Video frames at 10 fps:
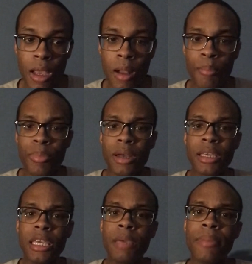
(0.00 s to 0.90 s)
but
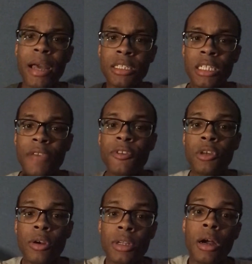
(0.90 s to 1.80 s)
can you imagine if he's
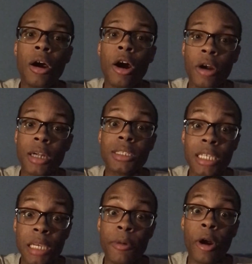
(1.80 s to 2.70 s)
on our
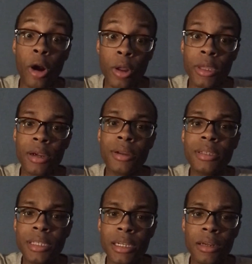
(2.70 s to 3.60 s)
team earlier in the
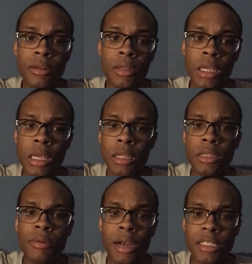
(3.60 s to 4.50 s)
year?
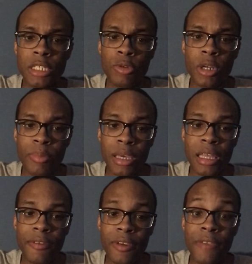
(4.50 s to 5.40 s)
You know how our season would have been
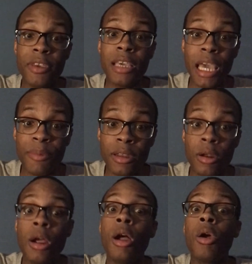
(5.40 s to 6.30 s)
if he came in
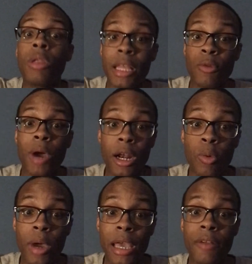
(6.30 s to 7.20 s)
like right
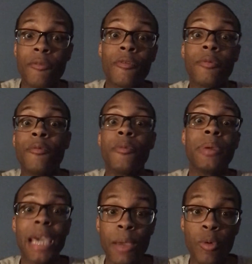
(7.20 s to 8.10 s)
away from
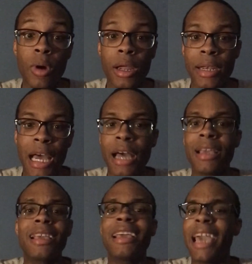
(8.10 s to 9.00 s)
game 1,
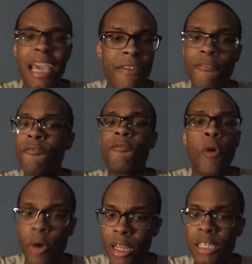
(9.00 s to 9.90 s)
not game
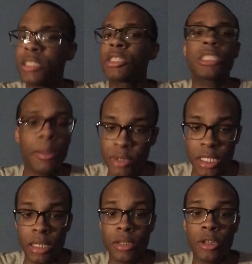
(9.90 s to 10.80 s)
40
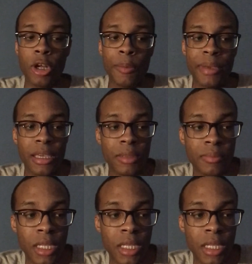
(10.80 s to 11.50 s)
something. You know what I mean?